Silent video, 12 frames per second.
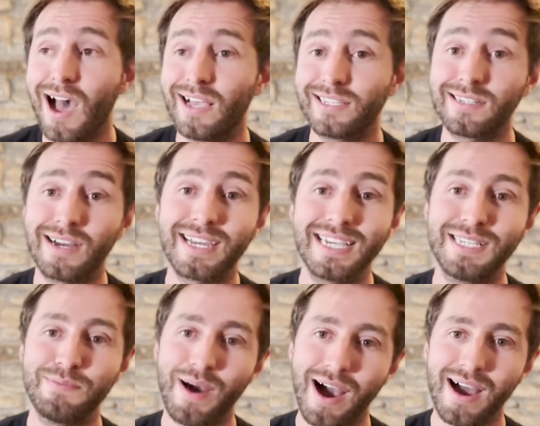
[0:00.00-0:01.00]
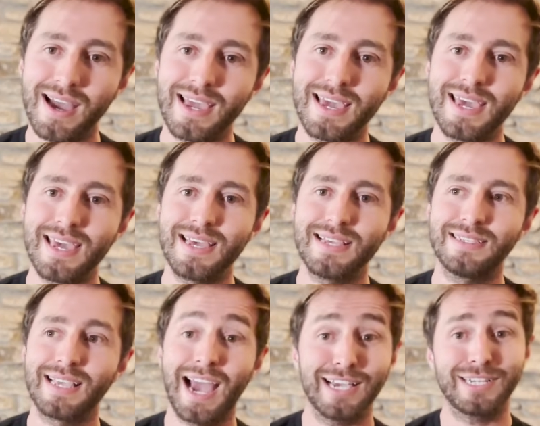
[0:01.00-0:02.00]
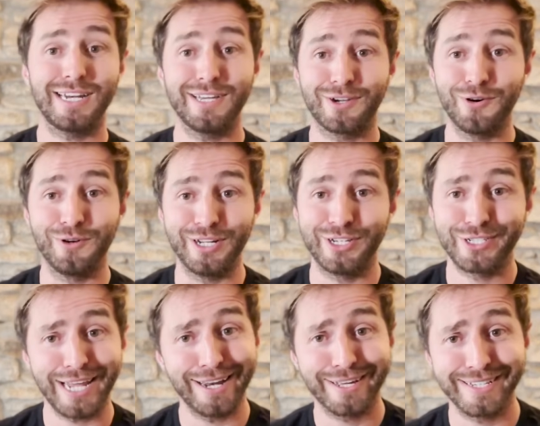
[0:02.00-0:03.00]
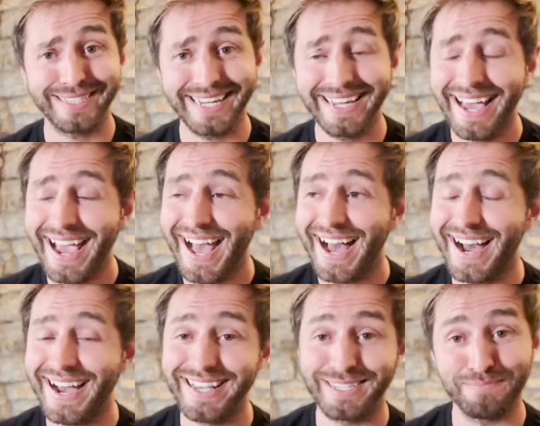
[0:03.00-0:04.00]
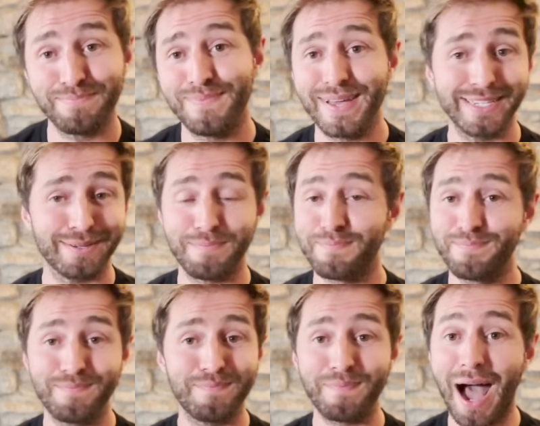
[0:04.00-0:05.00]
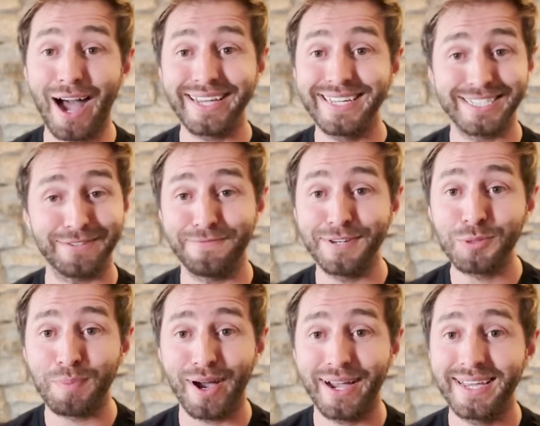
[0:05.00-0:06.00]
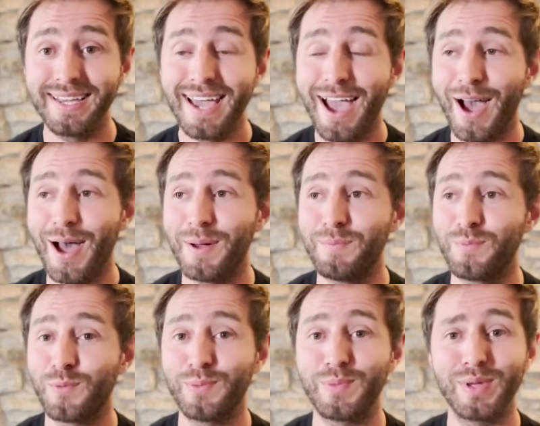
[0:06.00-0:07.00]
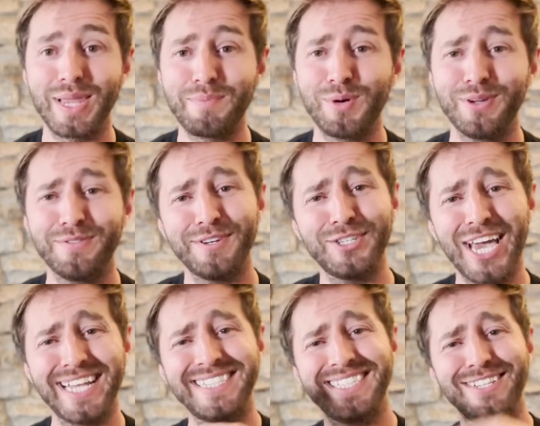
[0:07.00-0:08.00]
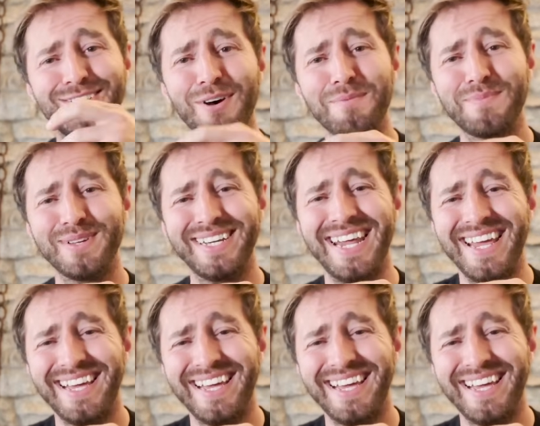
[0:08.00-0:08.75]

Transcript: Star Gazy pie is actually a Cornish delicacy. It's a pie, it's a fish pie, but they put fish heads in the top, and